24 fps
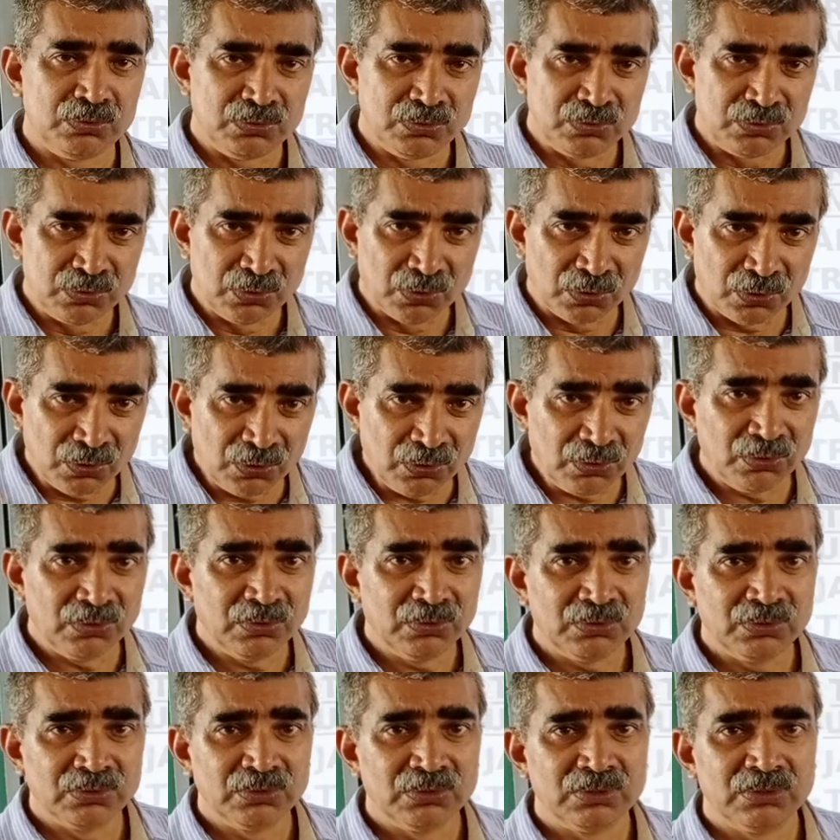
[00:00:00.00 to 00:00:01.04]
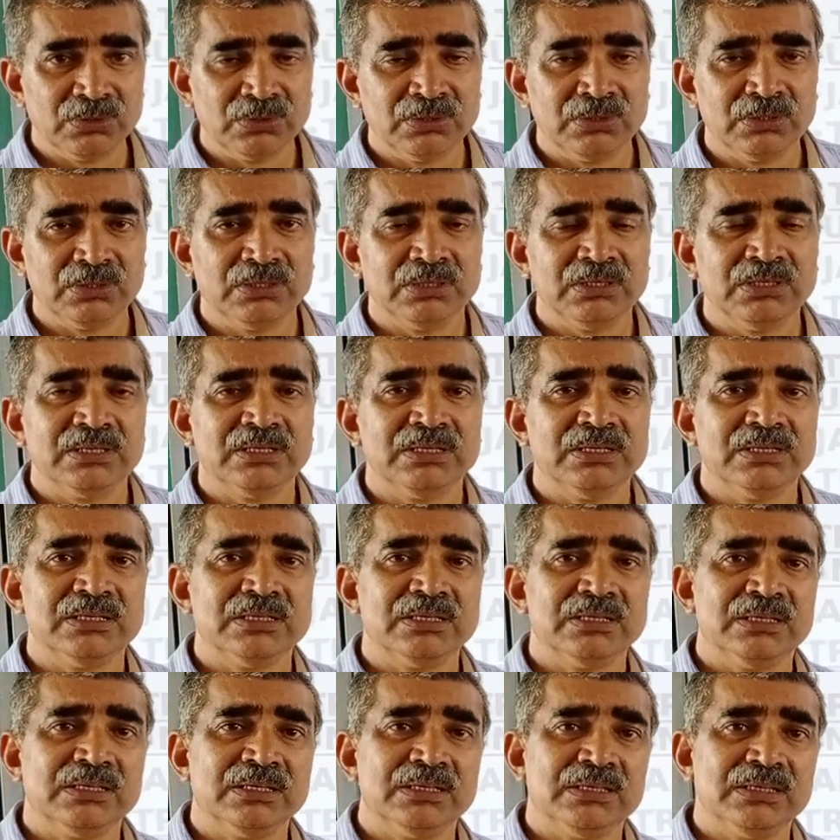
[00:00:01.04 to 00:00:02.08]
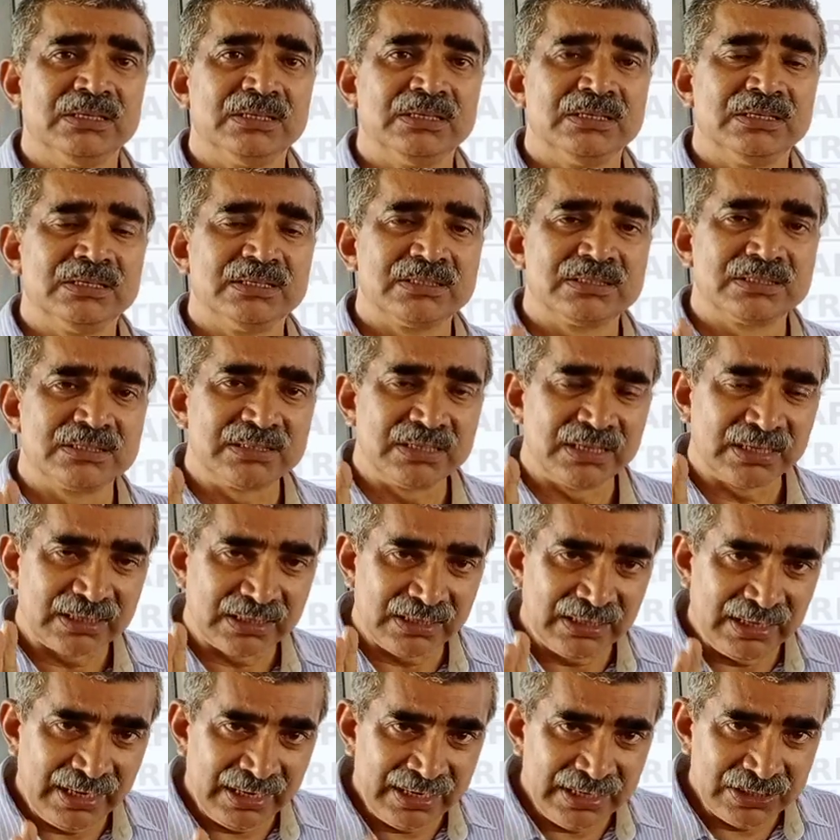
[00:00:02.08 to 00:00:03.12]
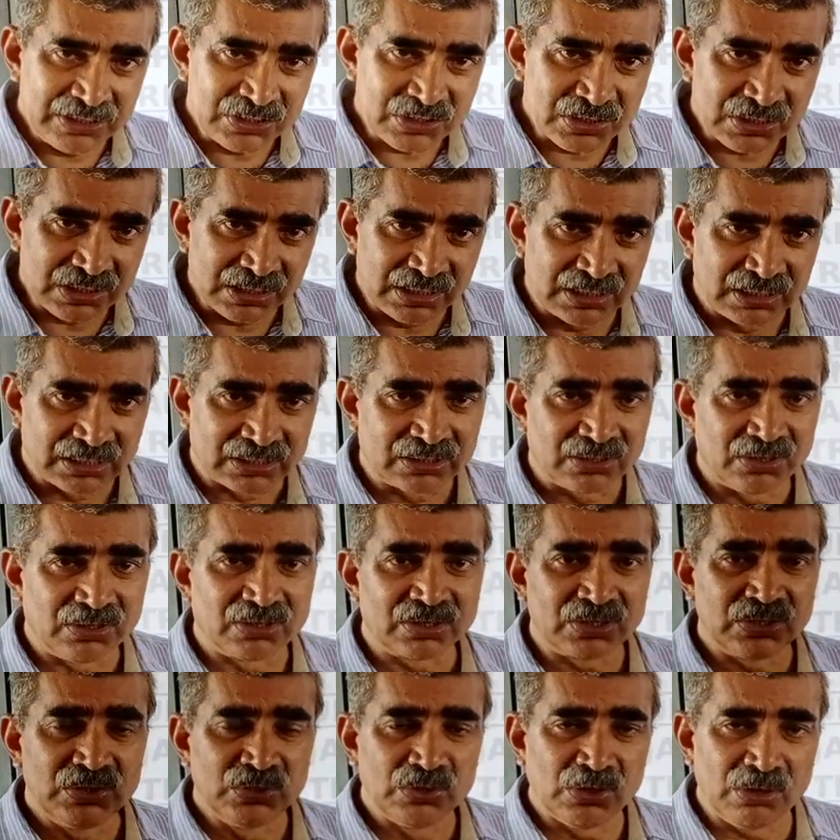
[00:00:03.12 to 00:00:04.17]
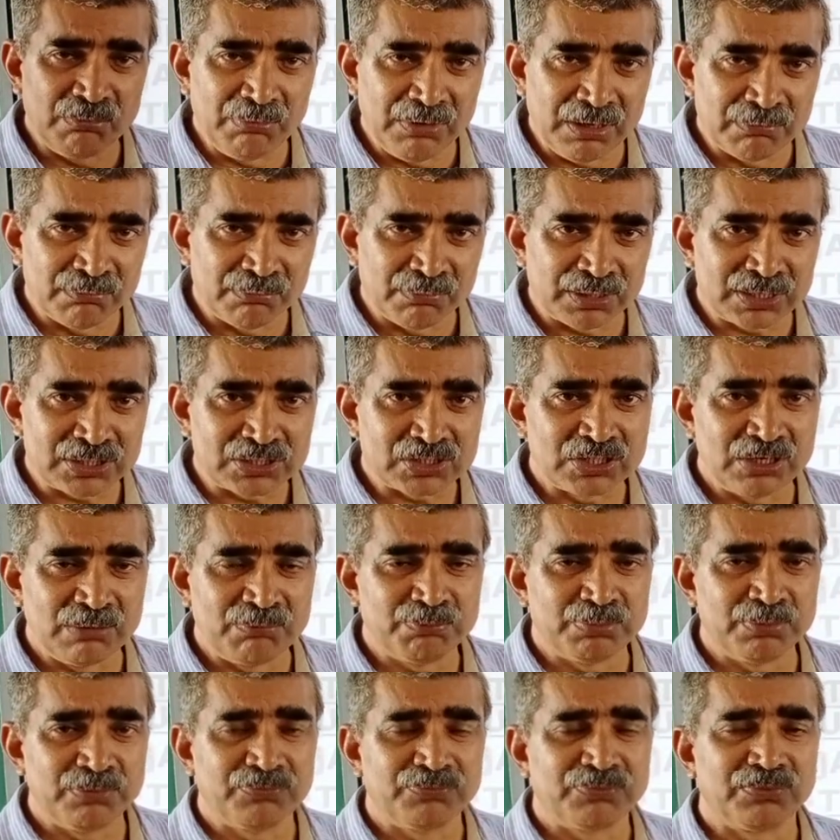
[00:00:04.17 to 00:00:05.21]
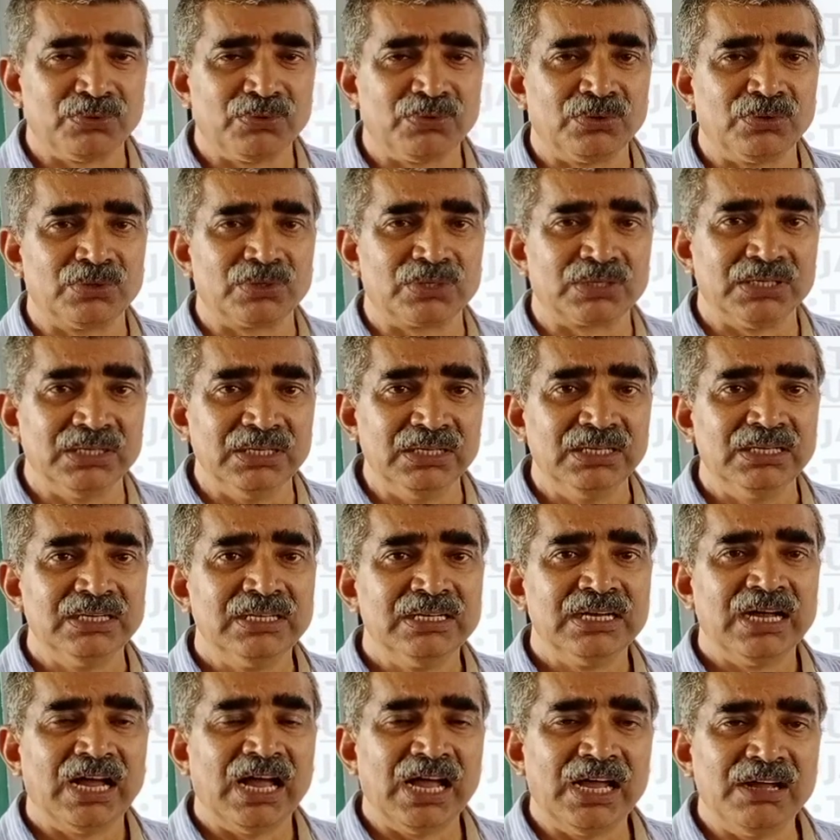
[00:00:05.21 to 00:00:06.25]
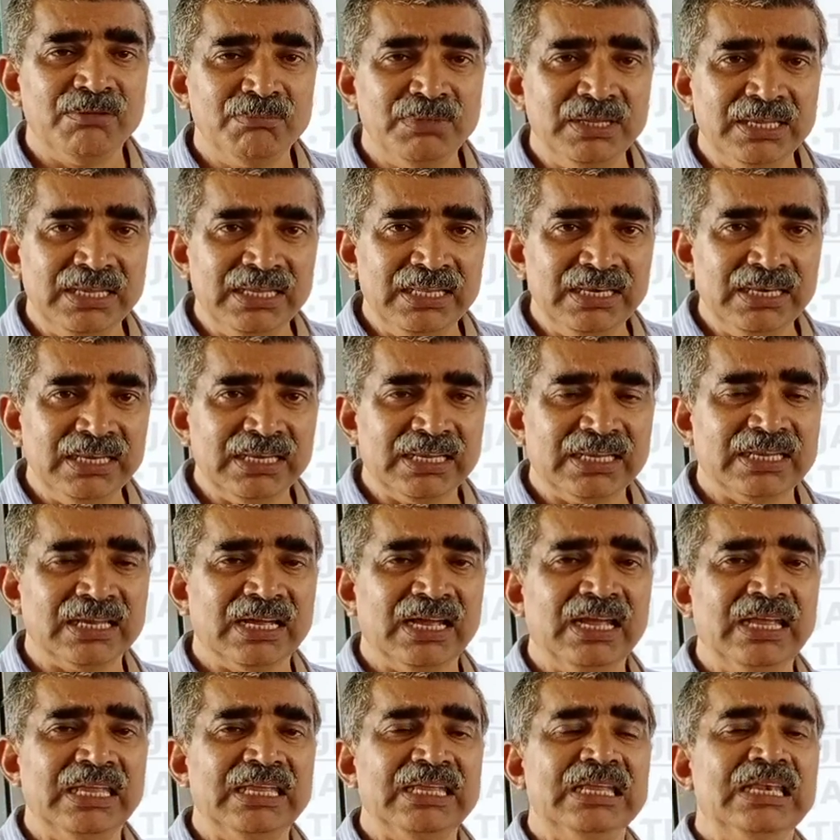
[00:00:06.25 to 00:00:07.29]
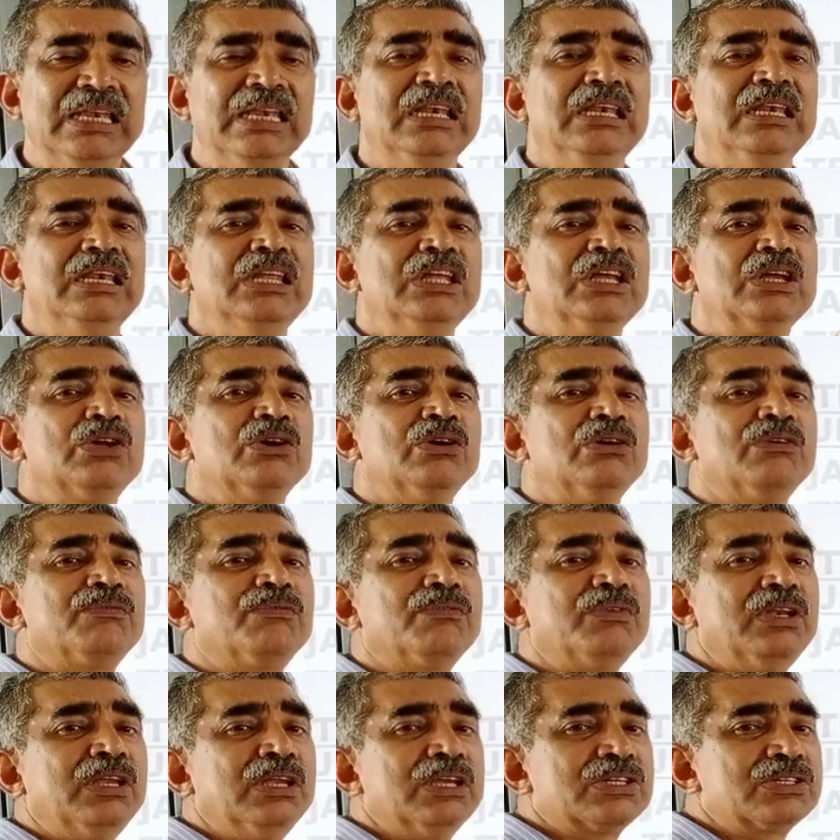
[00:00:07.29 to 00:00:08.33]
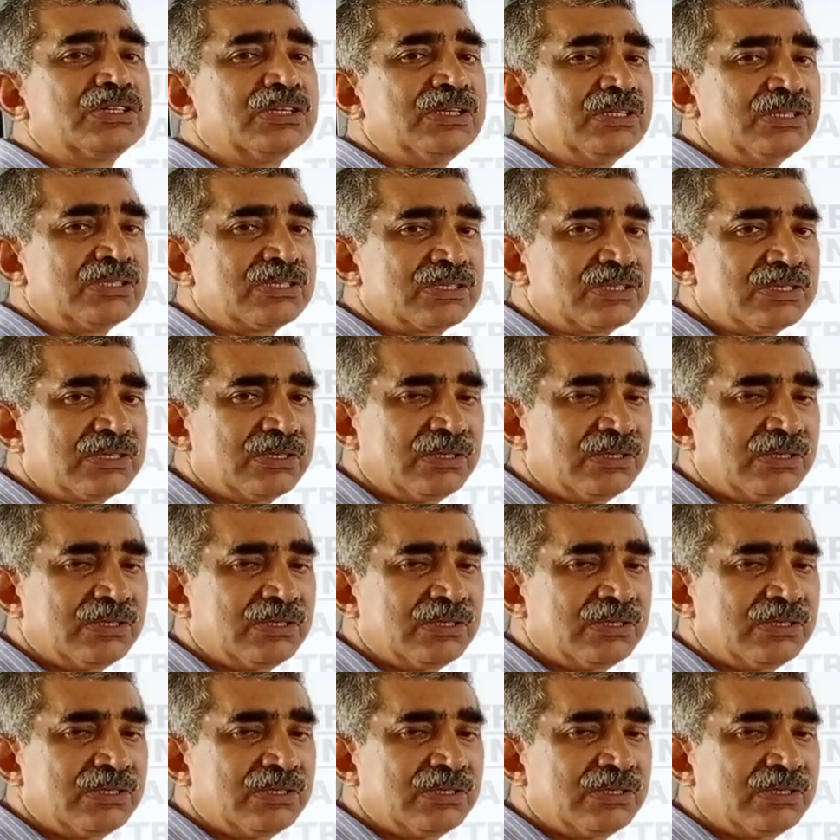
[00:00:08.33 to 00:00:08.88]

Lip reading: no signature or no membership for America in League of Nations.